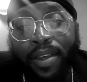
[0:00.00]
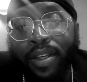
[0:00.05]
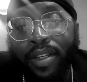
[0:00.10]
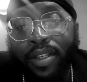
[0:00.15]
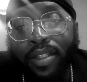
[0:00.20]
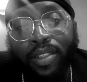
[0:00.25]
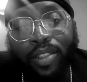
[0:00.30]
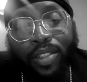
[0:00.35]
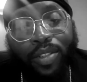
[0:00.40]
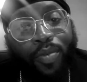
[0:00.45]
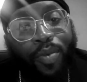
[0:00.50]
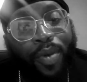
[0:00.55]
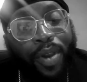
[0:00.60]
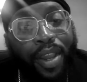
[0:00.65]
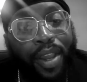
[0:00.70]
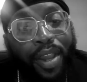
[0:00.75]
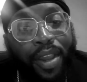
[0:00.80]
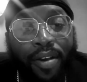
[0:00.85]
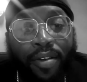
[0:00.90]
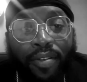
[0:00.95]

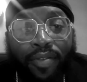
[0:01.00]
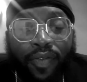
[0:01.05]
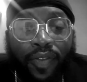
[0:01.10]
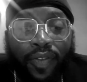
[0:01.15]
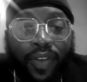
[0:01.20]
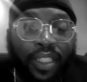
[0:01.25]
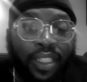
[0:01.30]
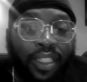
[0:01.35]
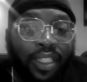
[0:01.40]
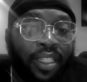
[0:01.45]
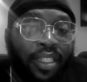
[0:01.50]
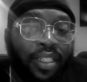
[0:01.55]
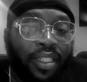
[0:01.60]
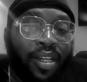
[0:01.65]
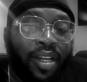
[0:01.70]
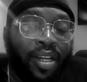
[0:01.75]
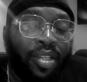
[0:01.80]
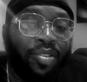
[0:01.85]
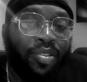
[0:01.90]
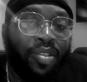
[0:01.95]
$1,200,
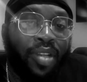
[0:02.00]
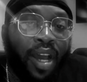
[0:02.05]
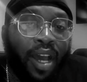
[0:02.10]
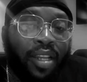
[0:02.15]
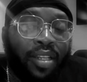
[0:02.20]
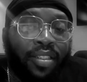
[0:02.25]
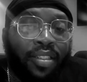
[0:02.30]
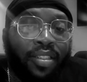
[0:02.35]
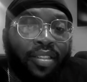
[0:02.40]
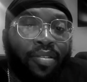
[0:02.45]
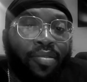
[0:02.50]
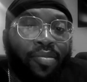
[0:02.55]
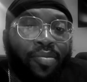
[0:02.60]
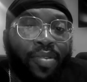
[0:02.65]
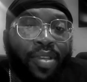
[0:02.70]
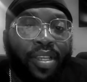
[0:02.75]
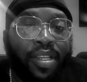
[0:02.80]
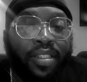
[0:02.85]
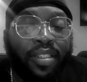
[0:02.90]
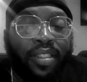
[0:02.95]
$1,500 in a
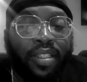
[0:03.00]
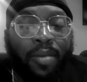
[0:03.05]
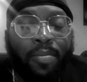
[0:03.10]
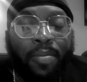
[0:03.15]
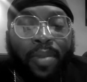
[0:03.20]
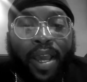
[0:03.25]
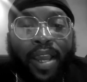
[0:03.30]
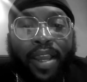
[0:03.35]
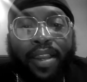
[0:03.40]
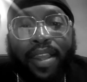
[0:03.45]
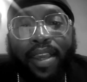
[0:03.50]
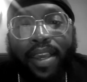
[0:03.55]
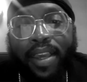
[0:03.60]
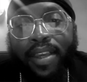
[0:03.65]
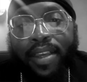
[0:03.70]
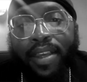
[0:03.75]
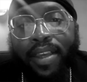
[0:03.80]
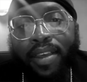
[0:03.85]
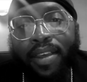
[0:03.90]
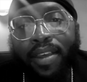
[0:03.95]
week, something like that.
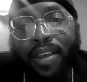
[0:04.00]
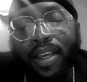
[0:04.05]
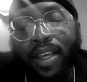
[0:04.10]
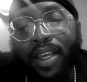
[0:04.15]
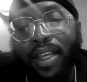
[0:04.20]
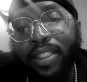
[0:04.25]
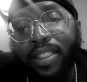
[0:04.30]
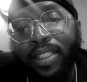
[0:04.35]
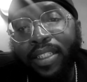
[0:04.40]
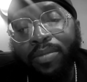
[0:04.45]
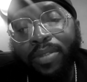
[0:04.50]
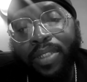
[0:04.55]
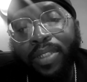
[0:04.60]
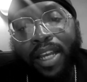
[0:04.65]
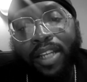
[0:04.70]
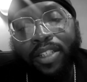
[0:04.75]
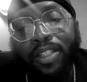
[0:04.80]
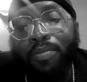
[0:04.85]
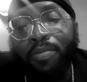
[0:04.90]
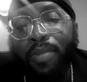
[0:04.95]
And
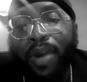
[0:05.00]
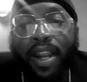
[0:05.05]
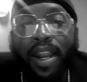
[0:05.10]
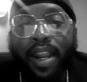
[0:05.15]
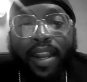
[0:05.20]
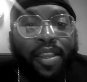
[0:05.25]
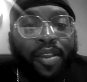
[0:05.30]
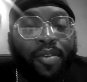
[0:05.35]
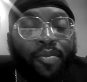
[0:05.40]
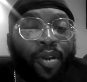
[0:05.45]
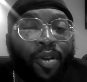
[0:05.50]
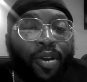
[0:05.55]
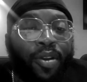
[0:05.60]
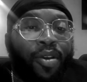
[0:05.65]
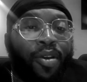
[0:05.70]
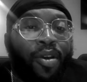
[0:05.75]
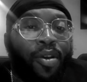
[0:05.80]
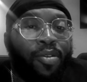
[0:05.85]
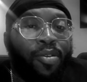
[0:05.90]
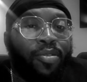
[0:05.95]
sometimes you might not even work
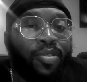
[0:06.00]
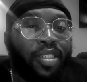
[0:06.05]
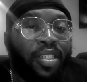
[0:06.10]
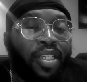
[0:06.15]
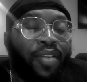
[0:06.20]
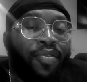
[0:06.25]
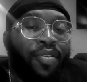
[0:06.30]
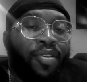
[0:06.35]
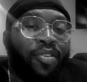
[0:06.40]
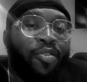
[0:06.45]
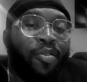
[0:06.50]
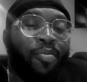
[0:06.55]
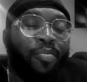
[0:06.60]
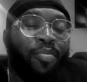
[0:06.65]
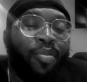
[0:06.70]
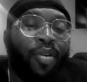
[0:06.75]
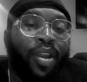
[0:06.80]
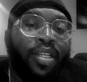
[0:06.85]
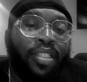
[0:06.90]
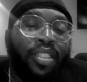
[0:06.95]
your whole 70, you can
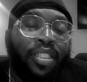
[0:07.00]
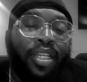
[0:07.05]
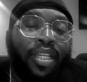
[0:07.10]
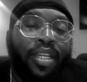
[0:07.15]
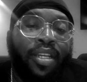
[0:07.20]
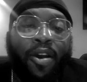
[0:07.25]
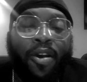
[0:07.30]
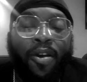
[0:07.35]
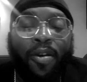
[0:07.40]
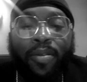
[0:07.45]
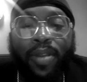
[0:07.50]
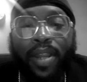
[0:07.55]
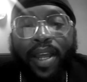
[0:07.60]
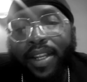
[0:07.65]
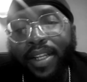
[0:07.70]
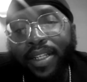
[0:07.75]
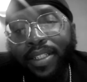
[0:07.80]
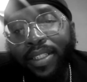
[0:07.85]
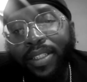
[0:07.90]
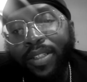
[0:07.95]
bring a check home like
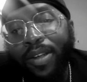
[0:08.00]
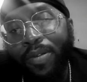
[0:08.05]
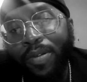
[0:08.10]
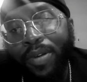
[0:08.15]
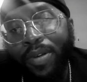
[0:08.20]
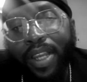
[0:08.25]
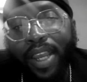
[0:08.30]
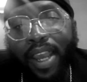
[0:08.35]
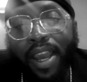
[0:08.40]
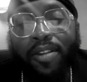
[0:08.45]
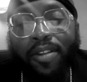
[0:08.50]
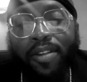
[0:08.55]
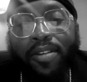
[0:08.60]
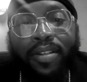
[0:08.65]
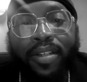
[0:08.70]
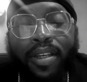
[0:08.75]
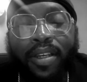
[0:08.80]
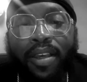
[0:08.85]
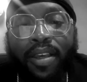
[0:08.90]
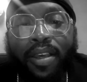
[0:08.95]
that. So it kind of
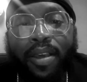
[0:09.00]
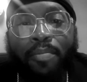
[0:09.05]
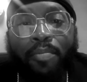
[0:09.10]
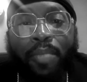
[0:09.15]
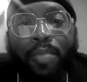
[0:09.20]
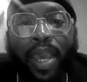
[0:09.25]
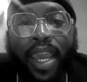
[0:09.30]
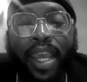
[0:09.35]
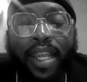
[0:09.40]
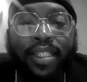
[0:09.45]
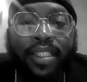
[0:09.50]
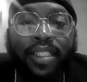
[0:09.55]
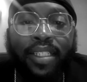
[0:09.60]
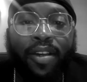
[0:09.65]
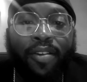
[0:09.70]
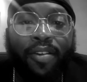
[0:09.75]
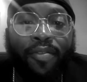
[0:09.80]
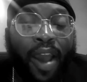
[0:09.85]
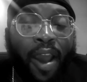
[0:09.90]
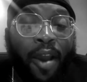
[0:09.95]
panned
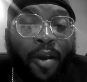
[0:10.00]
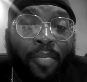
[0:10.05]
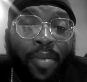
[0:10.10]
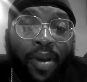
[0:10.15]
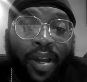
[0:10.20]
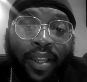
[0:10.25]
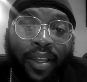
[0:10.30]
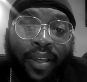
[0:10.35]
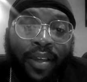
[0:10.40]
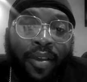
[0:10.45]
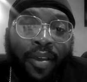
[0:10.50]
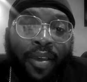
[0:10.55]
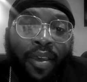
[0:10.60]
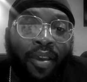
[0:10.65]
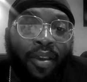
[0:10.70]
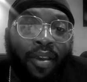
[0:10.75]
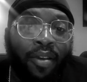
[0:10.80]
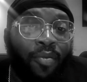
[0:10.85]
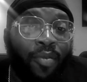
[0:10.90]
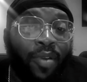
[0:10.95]
itself out. But
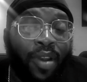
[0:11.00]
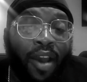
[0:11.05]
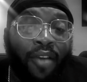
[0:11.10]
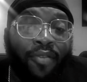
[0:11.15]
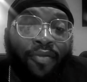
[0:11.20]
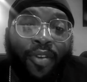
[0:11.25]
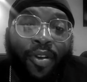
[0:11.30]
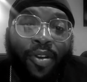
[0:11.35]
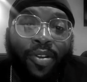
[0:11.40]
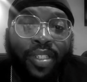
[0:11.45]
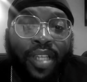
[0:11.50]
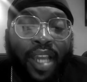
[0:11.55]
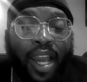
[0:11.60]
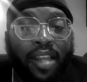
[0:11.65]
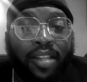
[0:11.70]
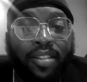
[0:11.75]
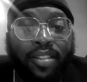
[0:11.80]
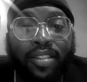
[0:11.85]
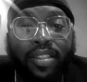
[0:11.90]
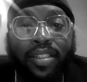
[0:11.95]
when I first got
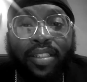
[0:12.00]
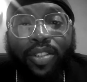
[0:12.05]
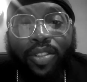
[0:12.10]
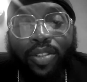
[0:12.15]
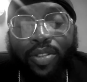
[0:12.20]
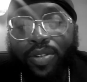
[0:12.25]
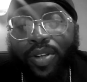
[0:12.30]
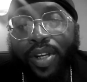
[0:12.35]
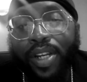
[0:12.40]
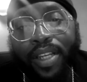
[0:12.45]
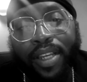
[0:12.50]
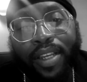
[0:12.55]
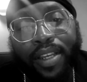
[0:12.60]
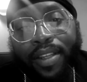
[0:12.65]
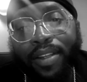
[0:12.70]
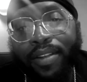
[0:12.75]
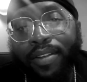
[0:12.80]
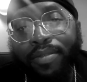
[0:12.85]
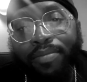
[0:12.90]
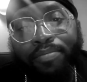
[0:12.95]
into
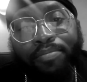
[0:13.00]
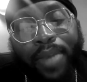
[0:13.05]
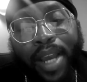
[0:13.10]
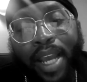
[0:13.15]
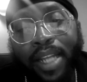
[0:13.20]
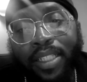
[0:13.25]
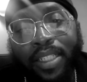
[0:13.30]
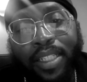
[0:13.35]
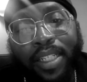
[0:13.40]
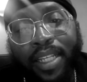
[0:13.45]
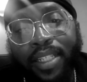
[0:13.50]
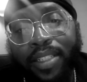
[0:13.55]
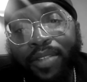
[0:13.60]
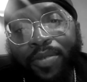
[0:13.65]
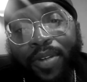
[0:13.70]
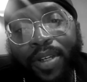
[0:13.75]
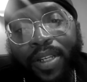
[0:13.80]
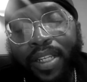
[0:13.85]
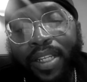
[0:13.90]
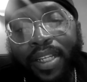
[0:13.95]
trucking, my checks
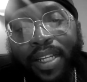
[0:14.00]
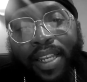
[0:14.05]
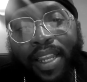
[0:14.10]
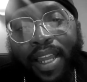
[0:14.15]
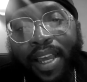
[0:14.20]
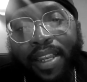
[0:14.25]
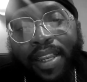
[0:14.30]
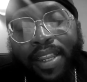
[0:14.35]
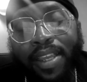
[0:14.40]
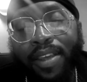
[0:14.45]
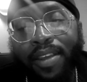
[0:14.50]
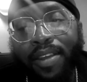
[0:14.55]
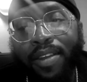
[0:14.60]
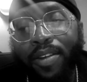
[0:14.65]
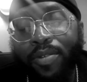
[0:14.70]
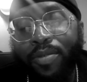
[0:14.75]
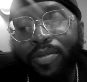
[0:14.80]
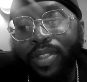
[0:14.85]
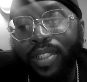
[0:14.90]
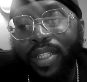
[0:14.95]
weren't looking like that.
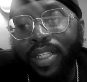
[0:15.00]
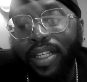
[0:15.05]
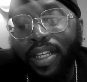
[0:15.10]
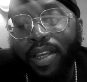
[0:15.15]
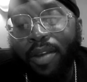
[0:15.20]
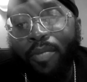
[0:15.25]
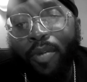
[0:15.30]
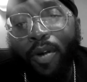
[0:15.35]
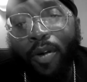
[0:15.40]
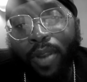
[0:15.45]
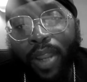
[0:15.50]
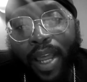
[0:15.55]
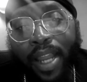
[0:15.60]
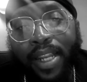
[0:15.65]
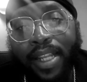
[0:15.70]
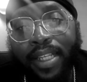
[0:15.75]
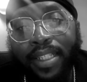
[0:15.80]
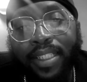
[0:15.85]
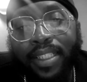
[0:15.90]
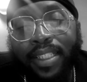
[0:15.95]
It was looking more like
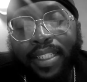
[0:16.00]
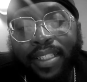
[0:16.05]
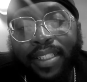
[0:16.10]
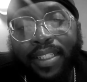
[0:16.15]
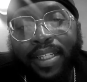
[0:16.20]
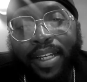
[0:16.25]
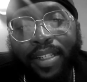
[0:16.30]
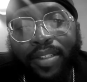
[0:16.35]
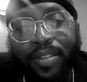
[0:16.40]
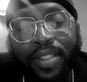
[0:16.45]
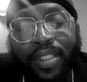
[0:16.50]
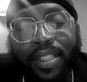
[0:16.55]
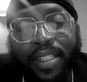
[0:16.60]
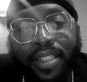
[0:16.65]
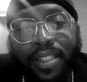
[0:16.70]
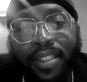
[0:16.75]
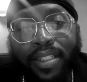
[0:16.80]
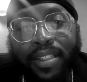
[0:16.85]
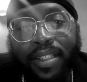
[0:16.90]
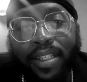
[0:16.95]
that 600
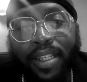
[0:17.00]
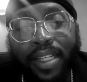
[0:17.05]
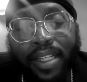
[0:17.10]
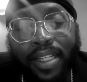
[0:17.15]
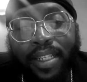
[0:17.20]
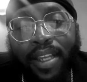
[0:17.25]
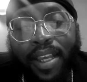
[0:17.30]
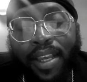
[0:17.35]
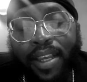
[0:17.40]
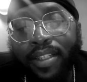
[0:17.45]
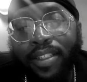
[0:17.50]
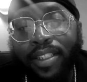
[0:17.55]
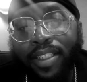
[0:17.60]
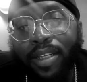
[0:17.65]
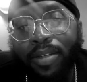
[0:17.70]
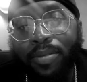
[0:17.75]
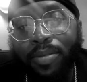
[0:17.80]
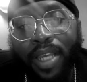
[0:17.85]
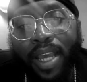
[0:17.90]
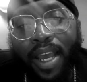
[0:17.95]
still, and
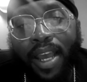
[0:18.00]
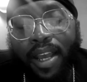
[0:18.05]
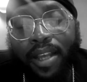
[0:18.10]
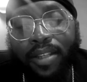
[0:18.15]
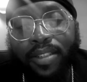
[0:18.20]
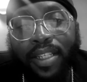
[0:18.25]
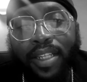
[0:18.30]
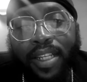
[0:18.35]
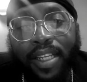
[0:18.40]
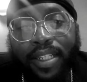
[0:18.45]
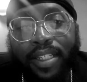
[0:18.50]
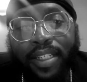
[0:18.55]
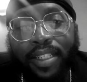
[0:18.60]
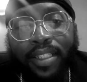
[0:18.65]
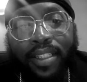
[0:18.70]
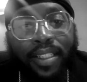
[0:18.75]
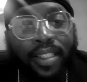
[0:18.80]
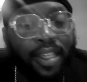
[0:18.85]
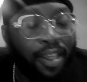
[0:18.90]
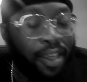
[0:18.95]
sometimes
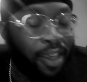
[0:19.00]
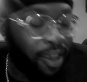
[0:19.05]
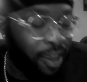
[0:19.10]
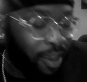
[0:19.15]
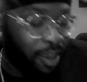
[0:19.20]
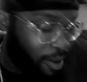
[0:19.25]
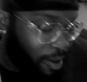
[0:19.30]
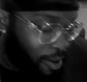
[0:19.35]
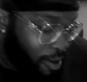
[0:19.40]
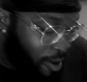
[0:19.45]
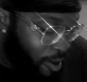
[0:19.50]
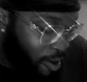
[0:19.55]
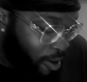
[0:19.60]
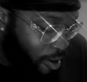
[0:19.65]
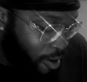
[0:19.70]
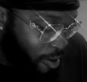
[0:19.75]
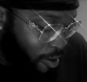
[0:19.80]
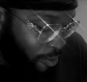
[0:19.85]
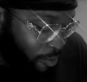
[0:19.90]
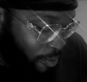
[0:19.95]
less.
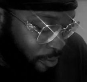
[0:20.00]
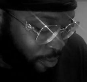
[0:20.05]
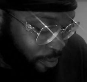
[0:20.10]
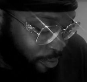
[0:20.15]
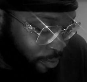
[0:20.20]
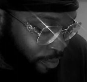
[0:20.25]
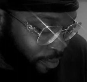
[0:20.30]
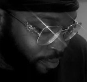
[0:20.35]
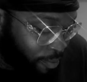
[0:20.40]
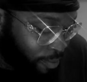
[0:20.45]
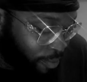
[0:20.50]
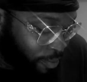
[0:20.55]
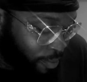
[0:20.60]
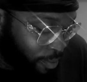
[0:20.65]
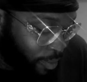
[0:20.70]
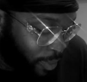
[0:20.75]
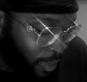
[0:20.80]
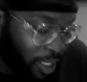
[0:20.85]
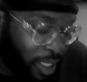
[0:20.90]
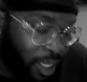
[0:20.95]
Um,
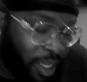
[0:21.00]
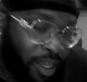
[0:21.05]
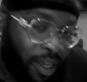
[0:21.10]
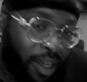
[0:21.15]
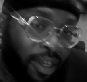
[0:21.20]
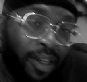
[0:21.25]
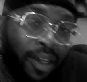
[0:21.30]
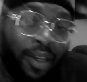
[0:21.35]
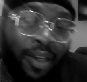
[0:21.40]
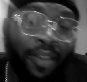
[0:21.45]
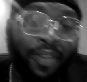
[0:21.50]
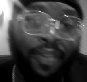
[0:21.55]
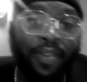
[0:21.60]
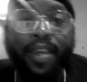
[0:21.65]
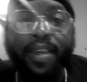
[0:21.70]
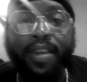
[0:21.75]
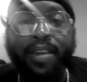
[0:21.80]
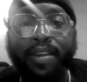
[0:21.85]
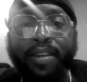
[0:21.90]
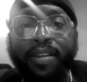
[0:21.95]
Another
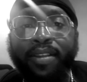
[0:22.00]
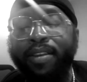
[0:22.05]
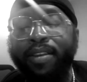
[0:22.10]
thing